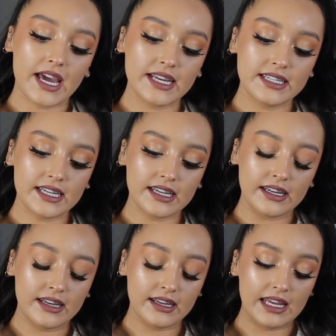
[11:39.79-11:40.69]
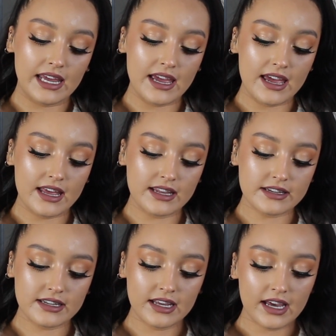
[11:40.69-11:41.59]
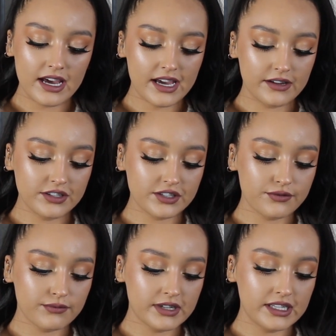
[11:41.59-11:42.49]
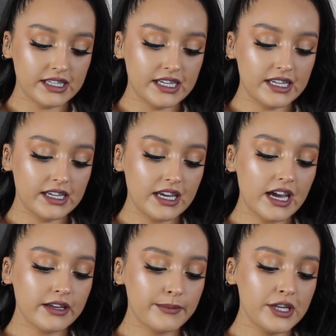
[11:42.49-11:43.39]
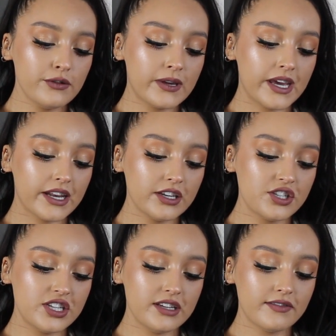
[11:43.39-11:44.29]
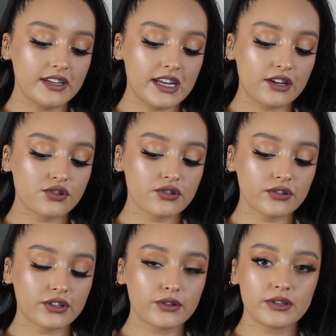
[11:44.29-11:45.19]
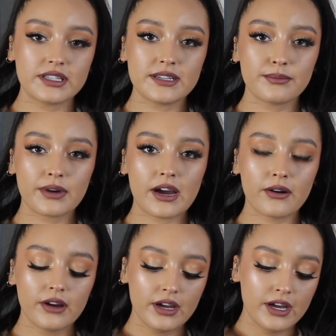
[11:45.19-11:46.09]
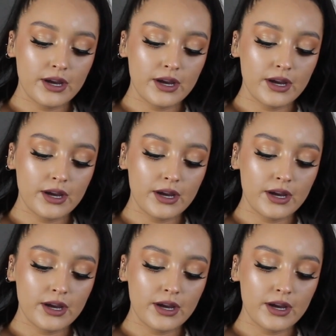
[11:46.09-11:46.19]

I did, and I just really, I mean, you can achieve a natural look with dip brow,